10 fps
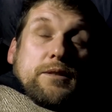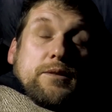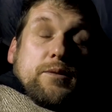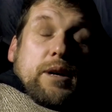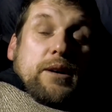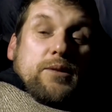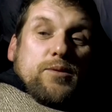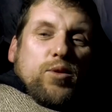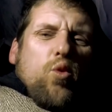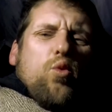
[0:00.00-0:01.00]
Well,
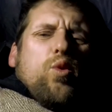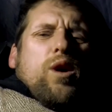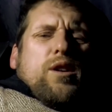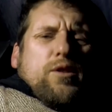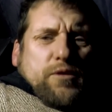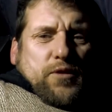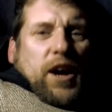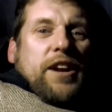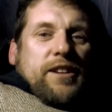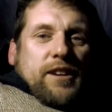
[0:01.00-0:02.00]
all good
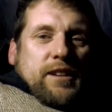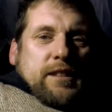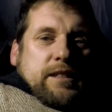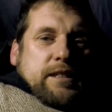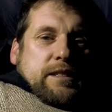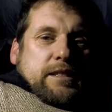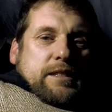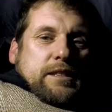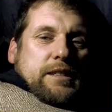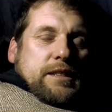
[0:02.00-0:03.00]
fun.
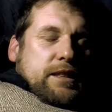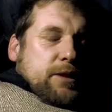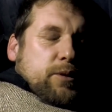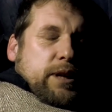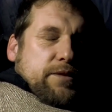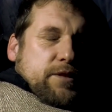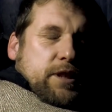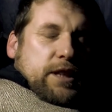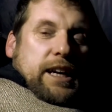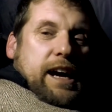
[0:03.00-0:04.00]
So we have to
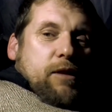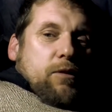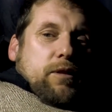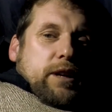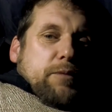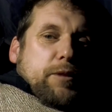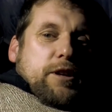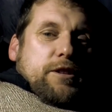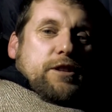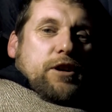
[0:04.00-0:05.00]
get out in the
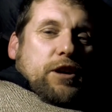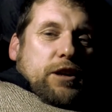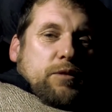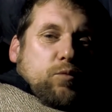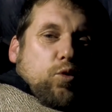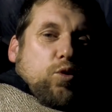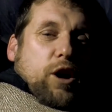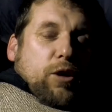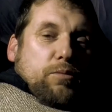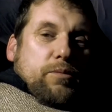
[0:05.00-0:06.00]
middle of the night and walk
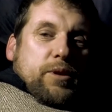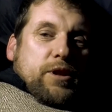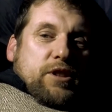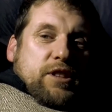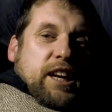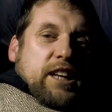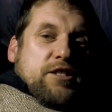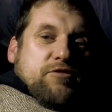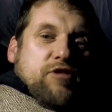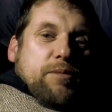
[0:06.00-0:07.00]
home because our
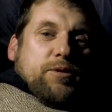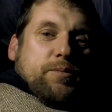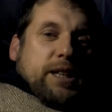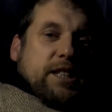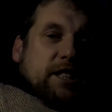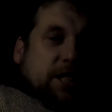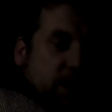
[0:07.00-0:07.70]
tents are ripped to pieces.